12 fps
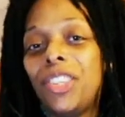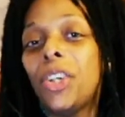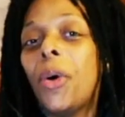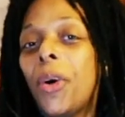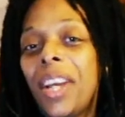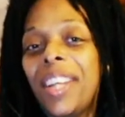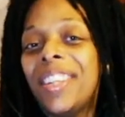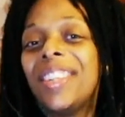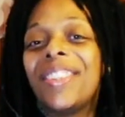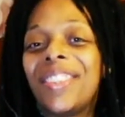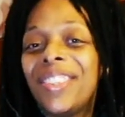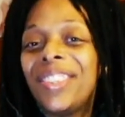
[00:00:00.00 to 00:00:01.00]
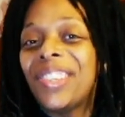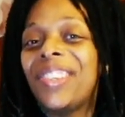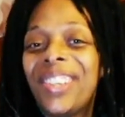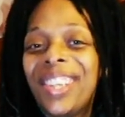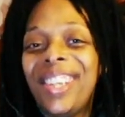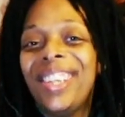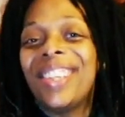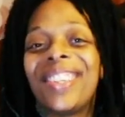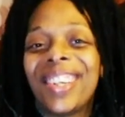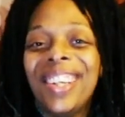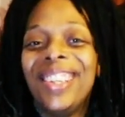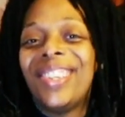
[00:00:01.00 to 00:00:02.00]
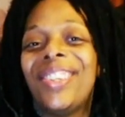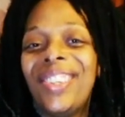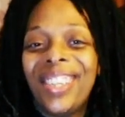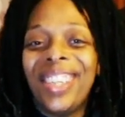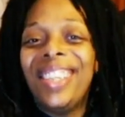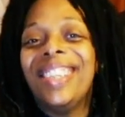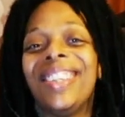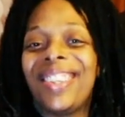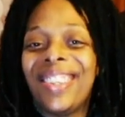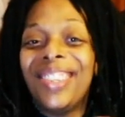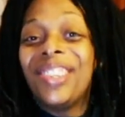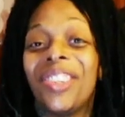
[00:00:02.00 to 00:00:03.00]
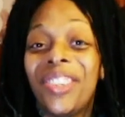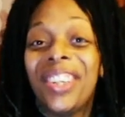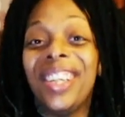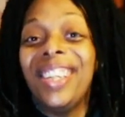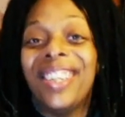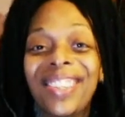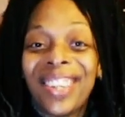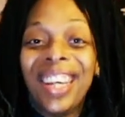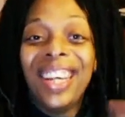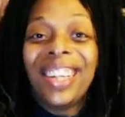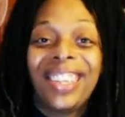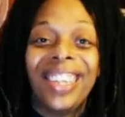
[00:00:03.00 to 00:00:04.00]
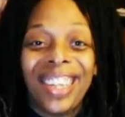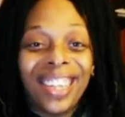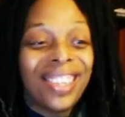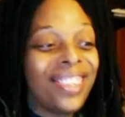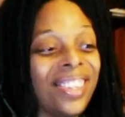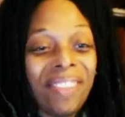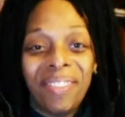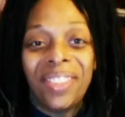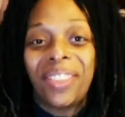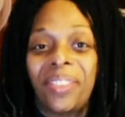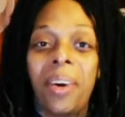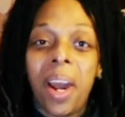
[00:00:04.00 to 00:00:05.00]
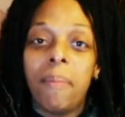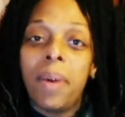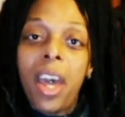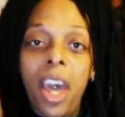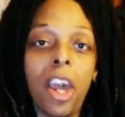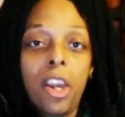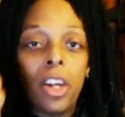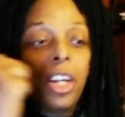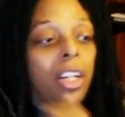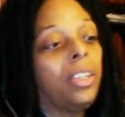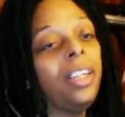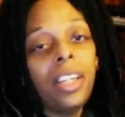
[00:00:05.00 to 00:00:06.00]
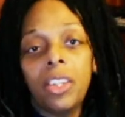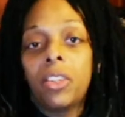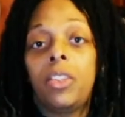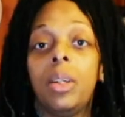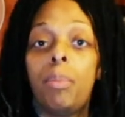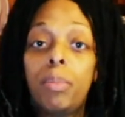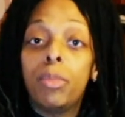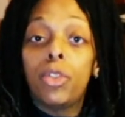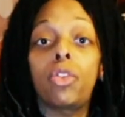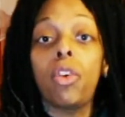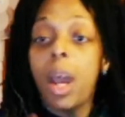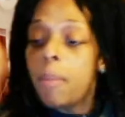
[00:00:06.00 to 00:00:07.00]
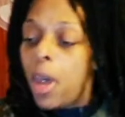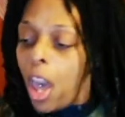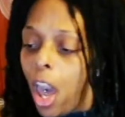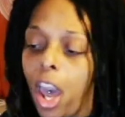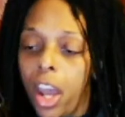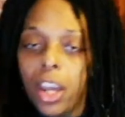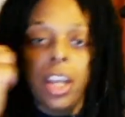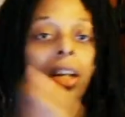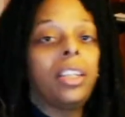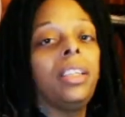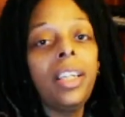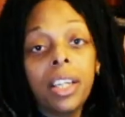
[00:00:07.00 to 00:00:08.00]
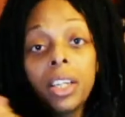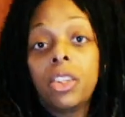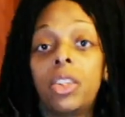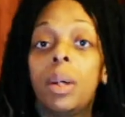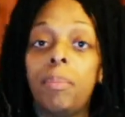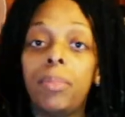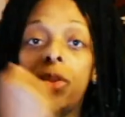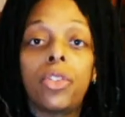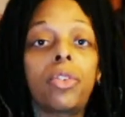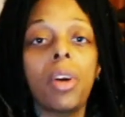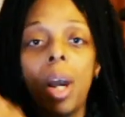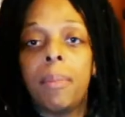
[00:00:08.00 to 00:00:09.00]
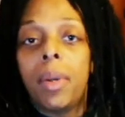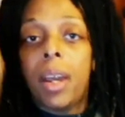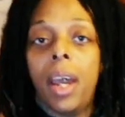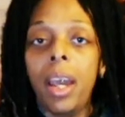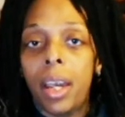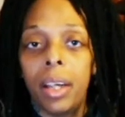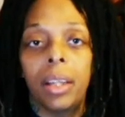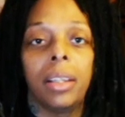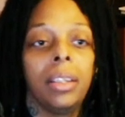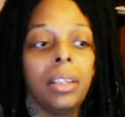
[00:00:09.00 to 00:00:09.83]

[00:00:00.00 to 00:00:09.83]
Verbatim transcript: Join us, join us, join us, join us click subscribe, hey, click subscribe, hey, click subscribe, hey.